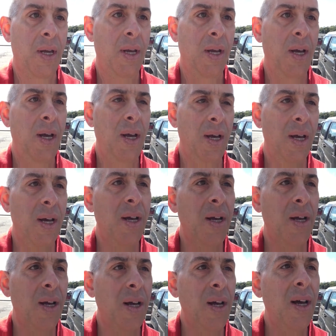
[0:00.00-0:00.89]
Connors
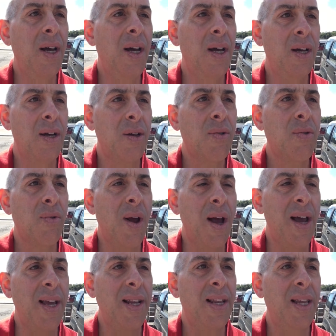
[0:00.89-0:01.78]
parents
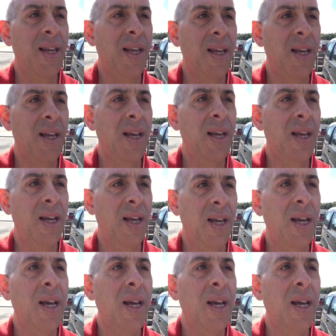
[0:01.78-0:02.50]
right when they, when